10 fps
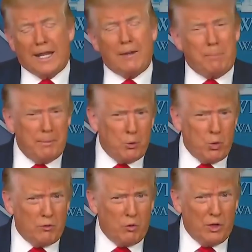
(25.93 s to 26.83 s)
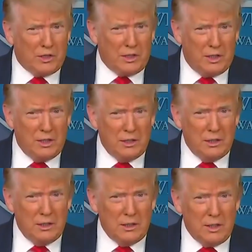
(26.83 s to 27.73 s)
A lot of people would have wilted.
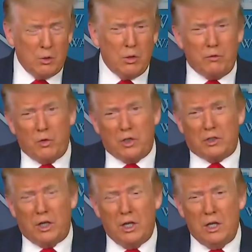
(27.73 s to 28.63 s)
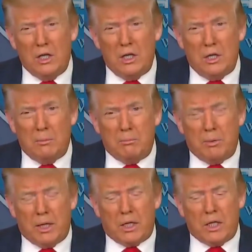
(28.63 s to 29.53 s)
They would have wilted,
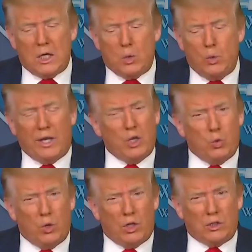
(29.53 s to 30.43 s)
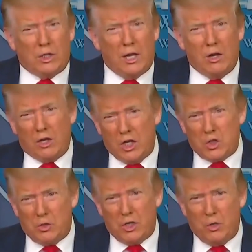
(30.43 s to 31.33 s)
but we didn't wilt and our
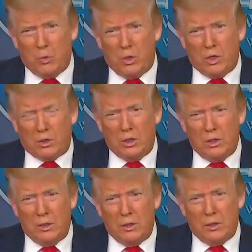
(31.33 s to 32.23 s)
country didn't wilt.